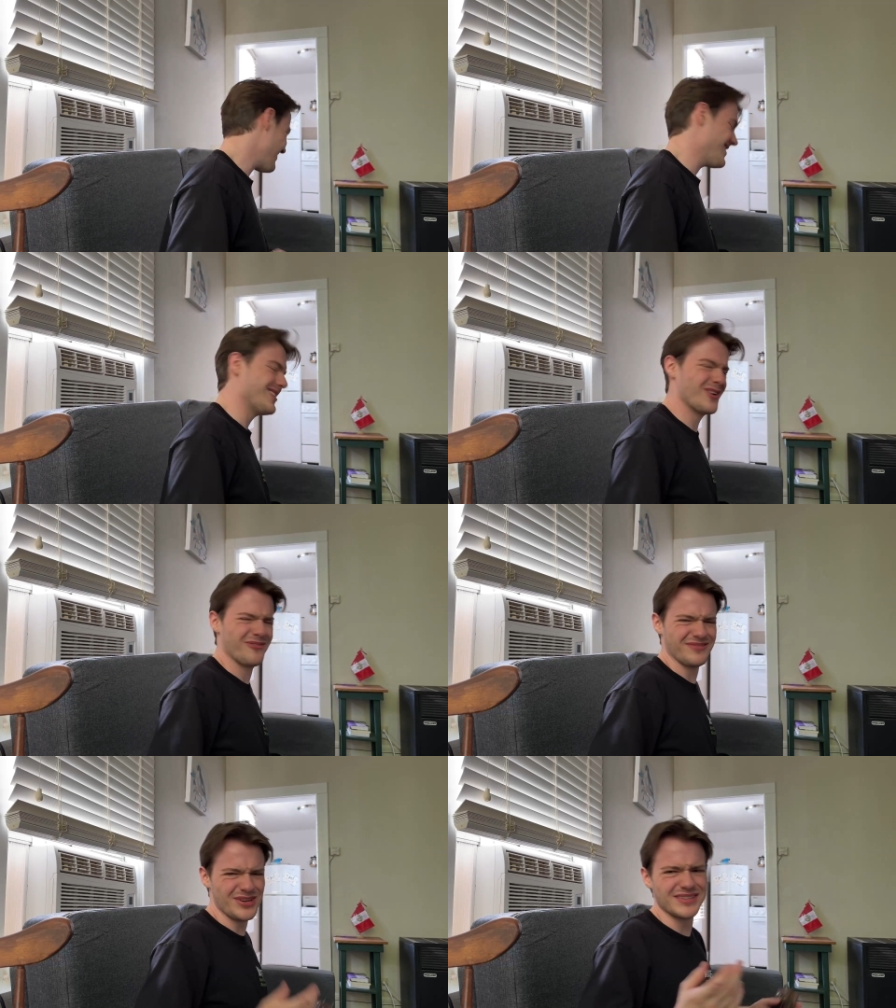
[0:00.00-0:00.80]
you know,
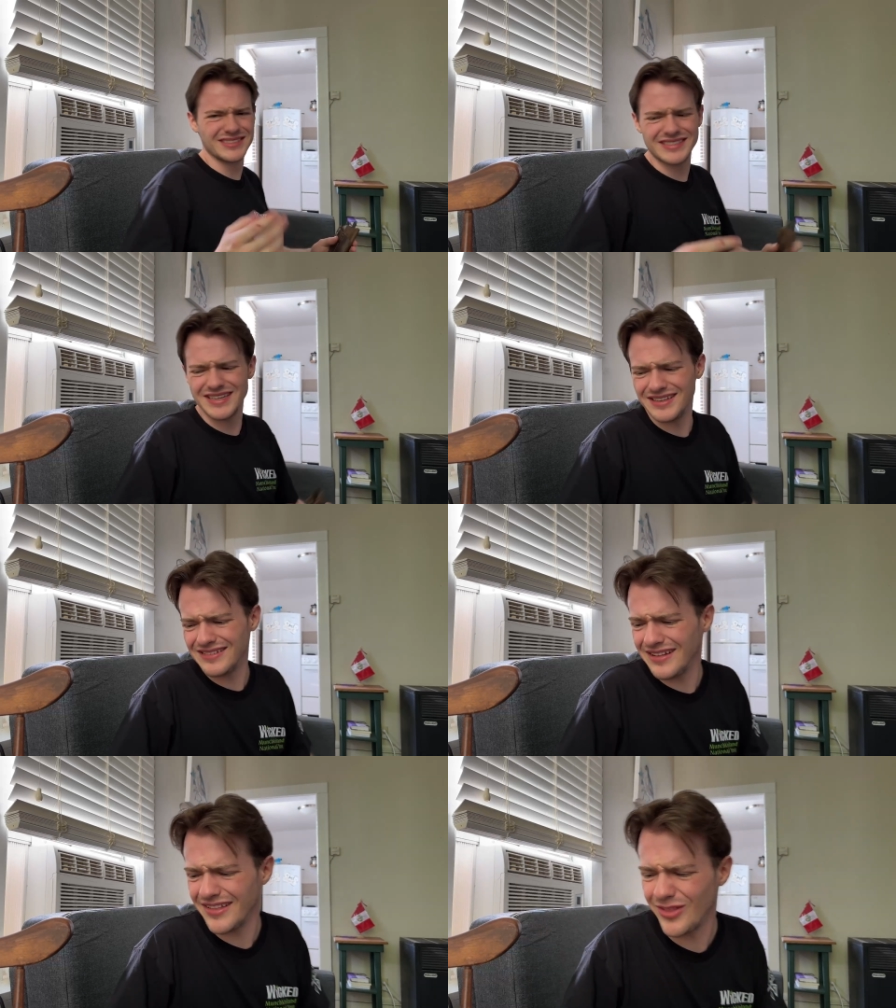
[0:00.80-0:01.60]
you can see
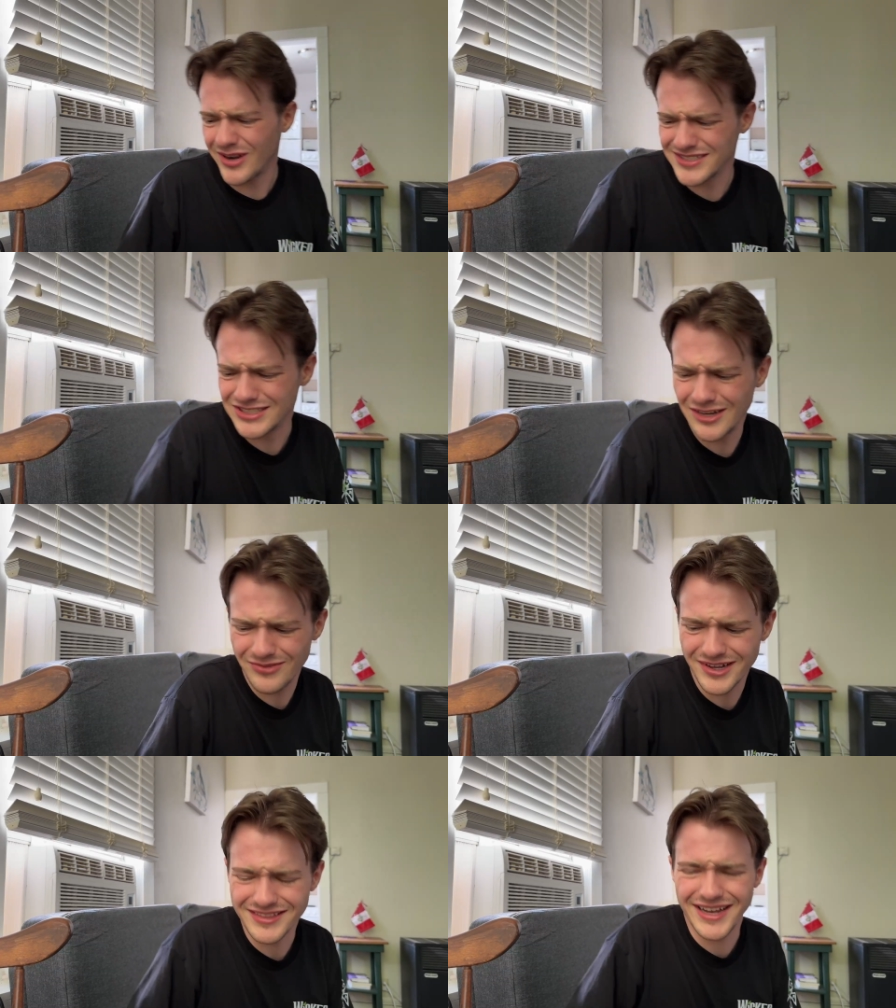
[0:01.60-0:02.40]
a lot of stuff
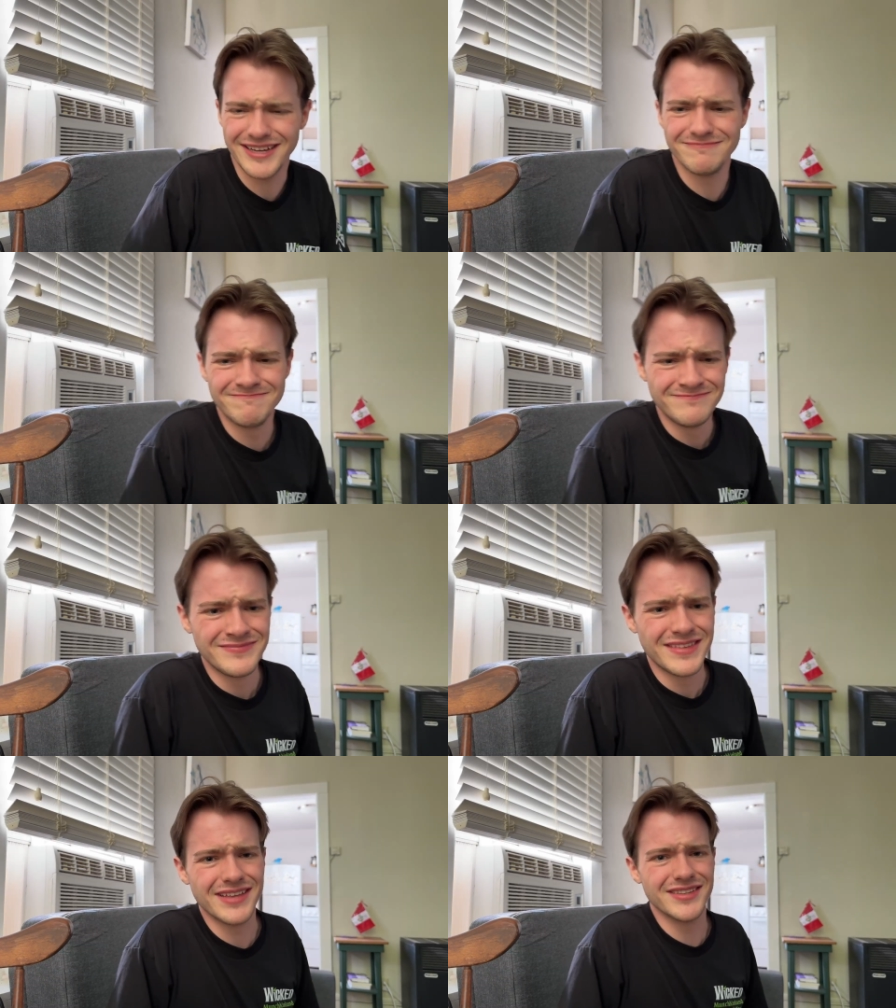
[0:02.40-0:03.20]
like that
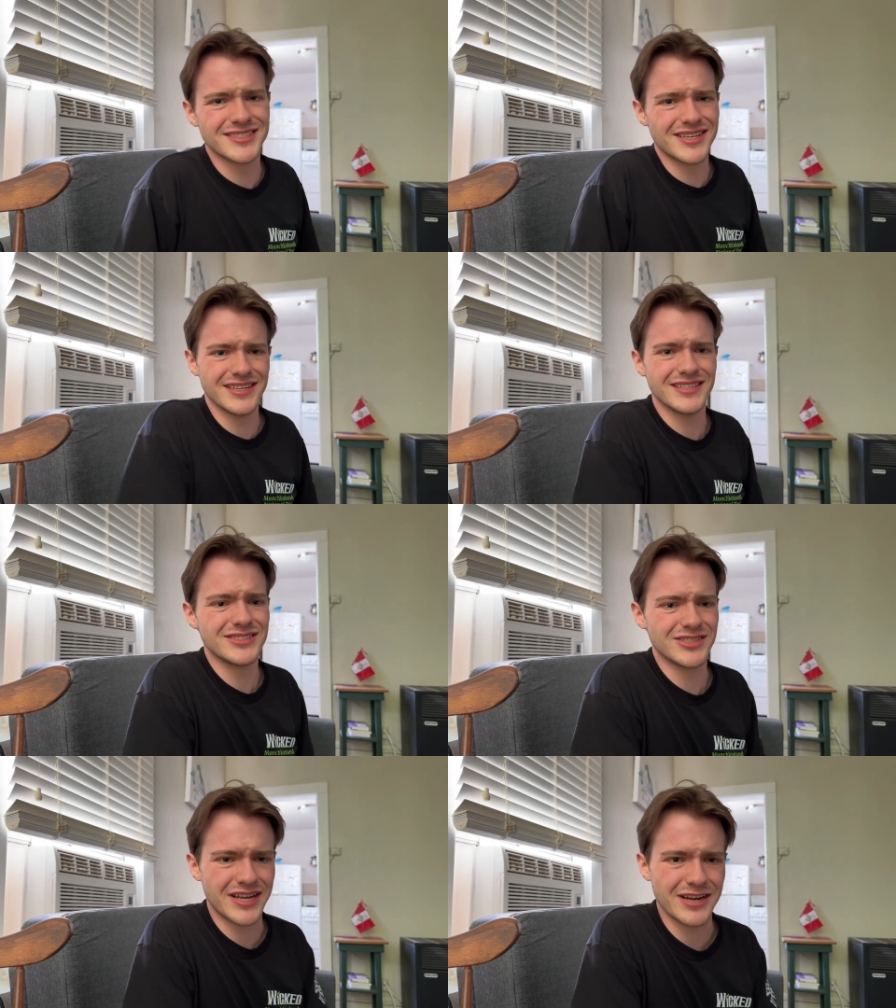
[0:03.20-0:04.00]
in this kit is
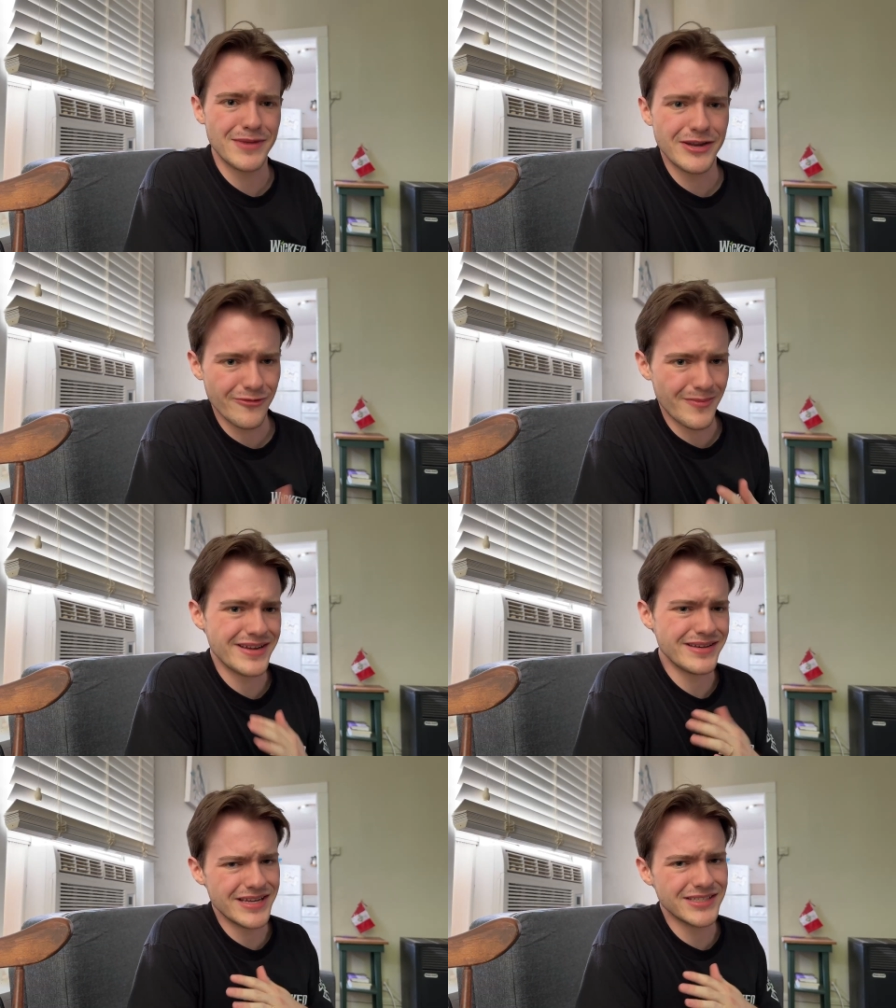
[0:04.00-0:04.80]
just kind of made for my niche